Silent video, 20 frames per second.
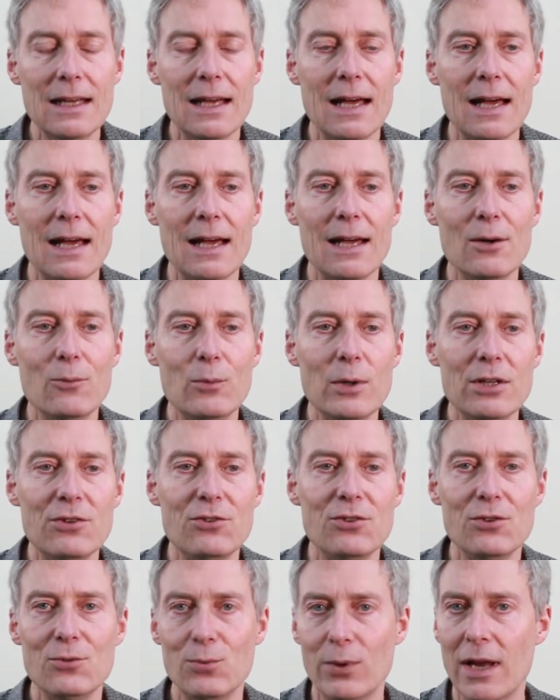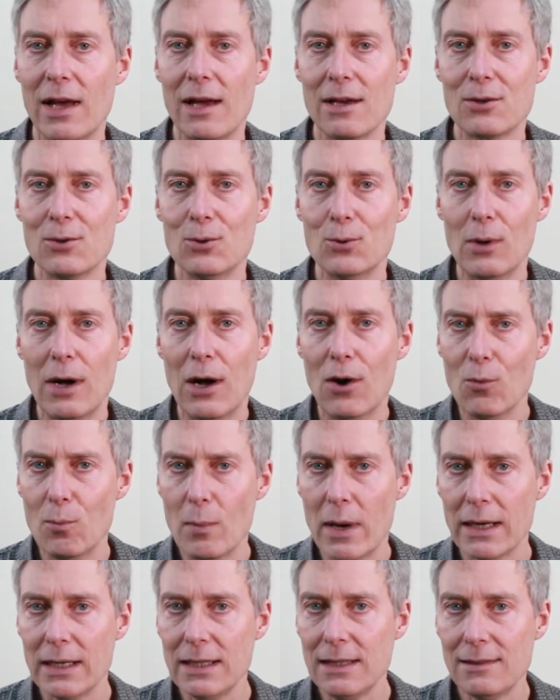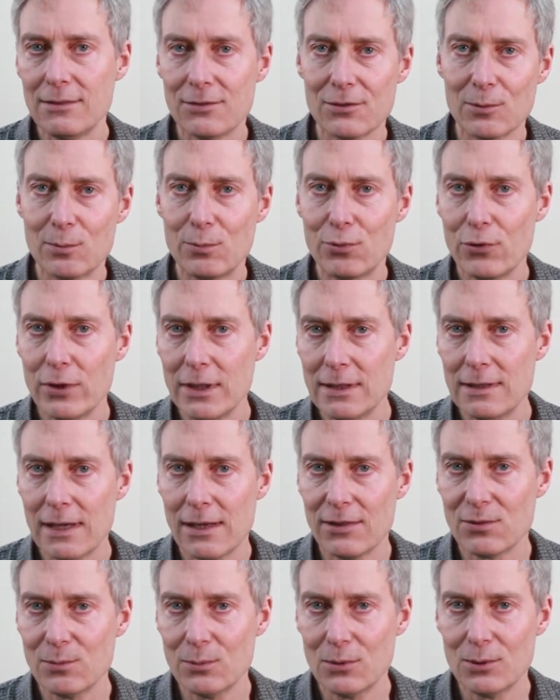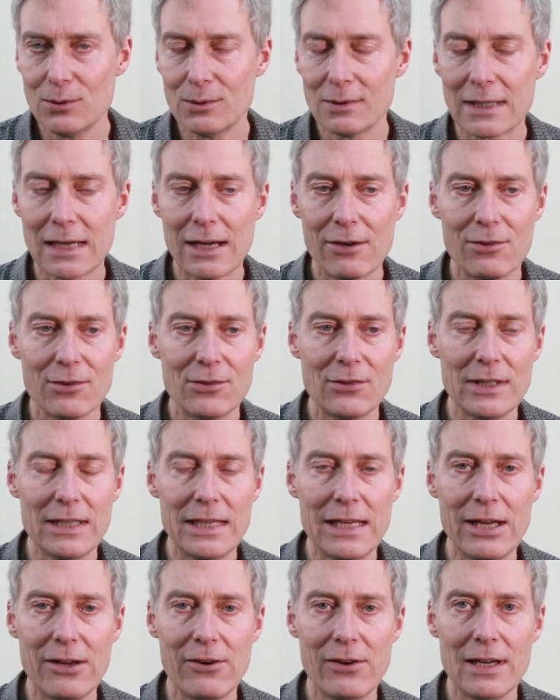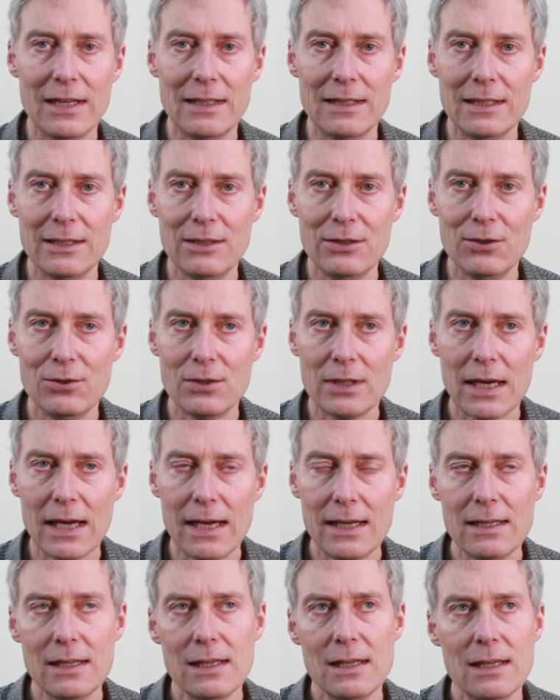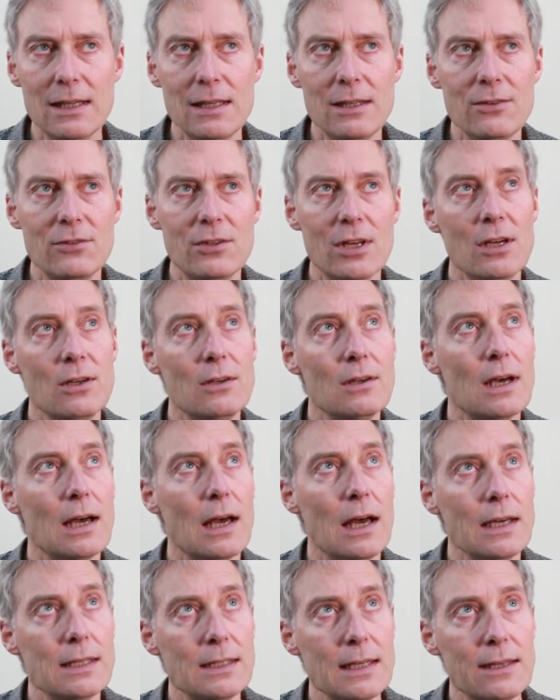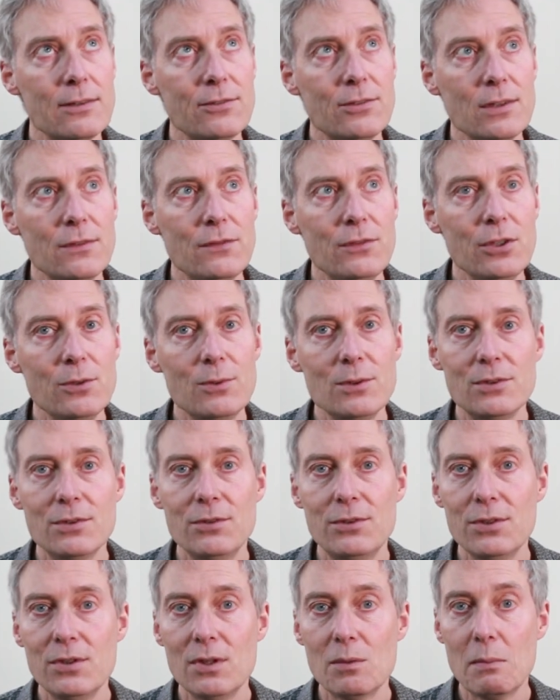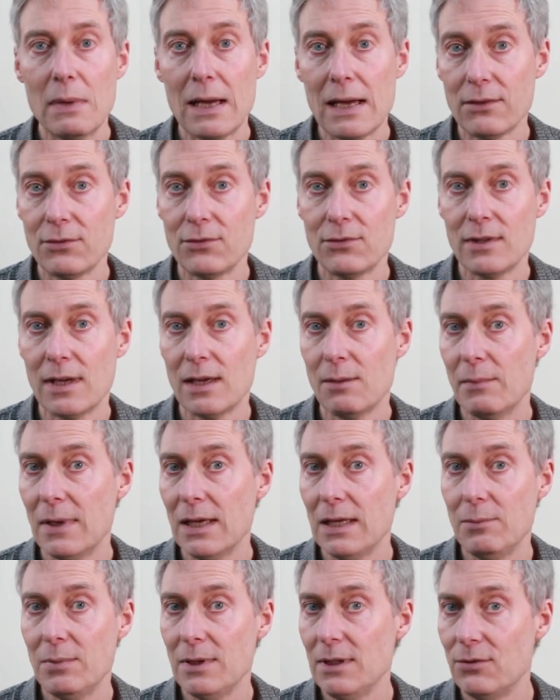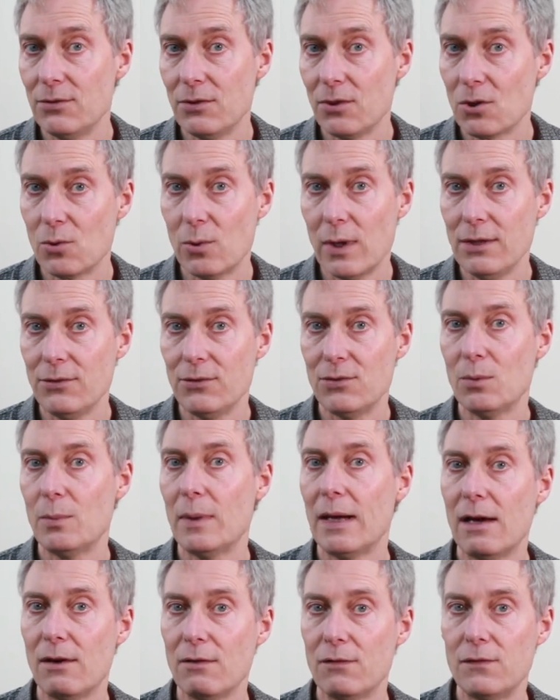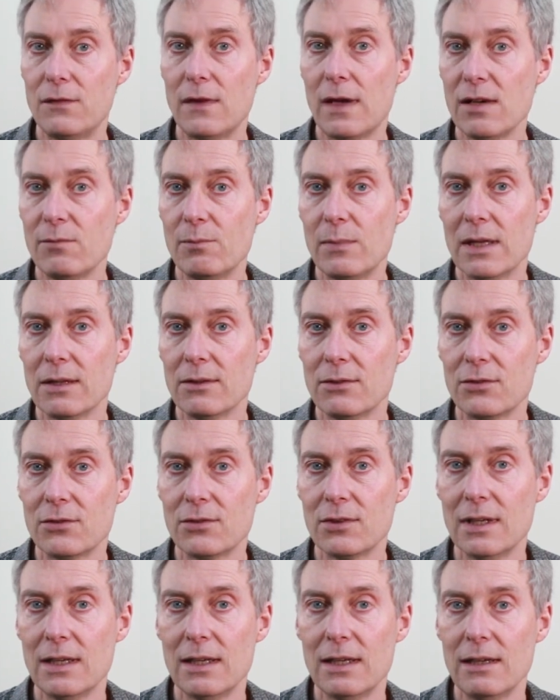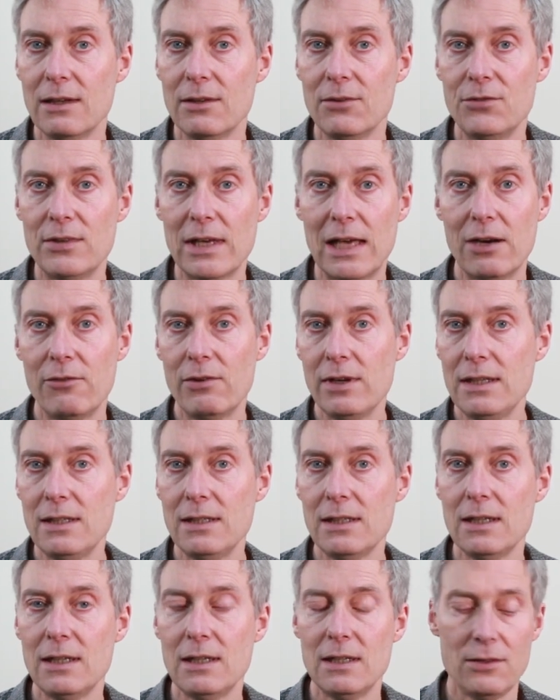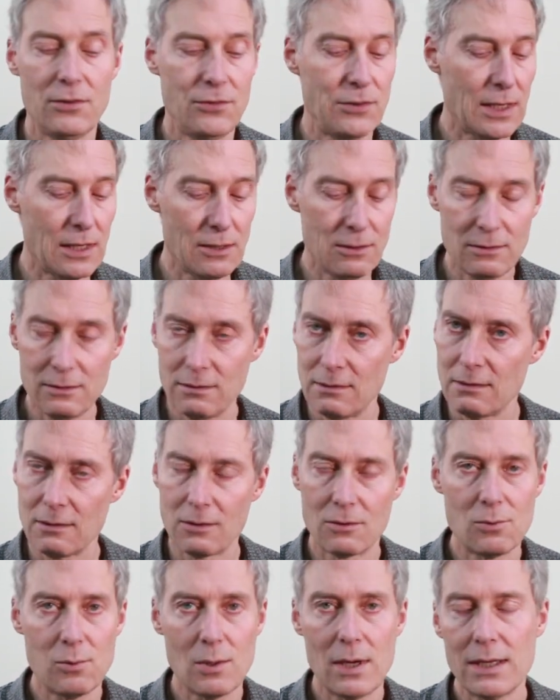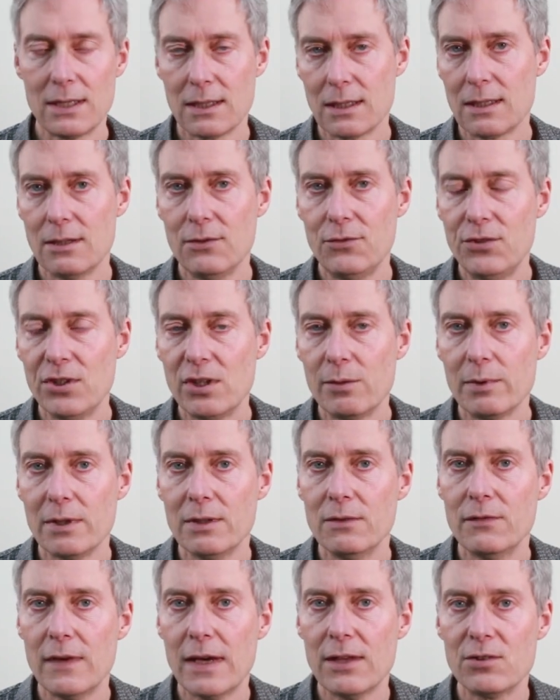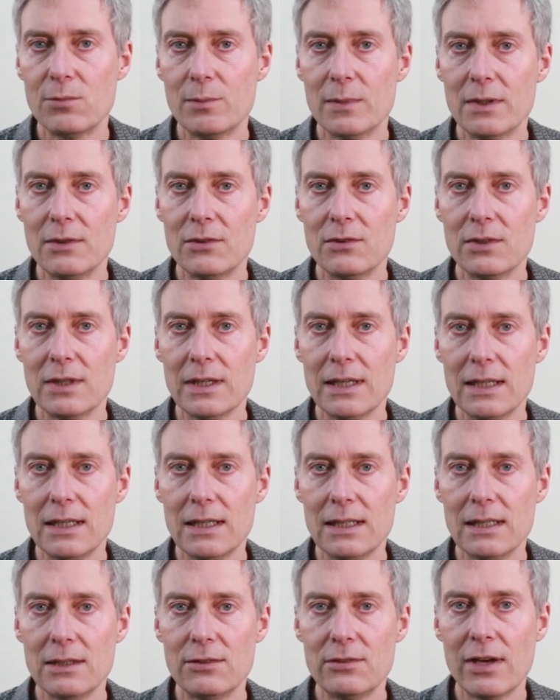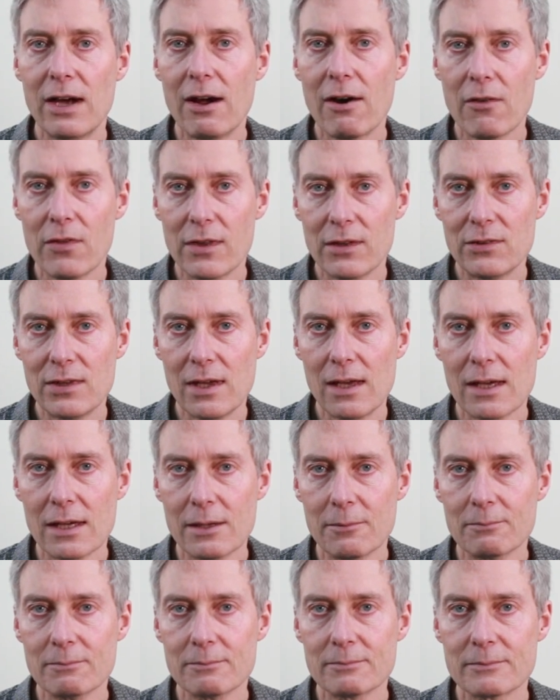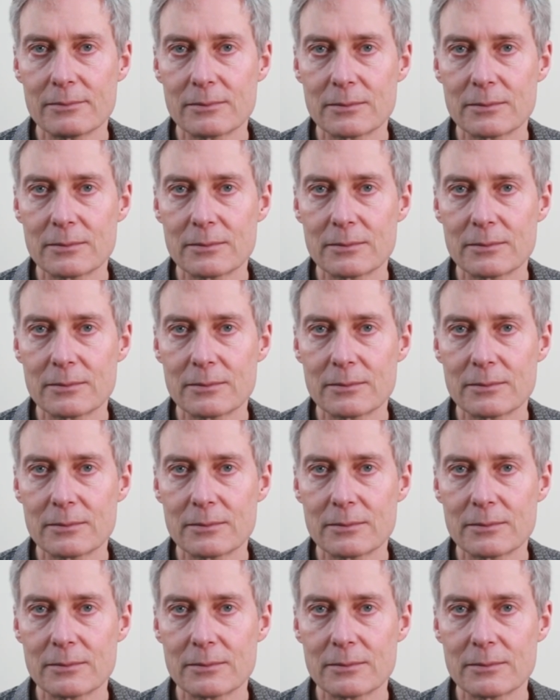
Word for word: uh, which is what I call old money, sort of pre-decimal currency here in the UK. So I guess if you were to do the maths, that maybe sort of equates to about five months salary. So quite a considerable investment in a guitar at the time.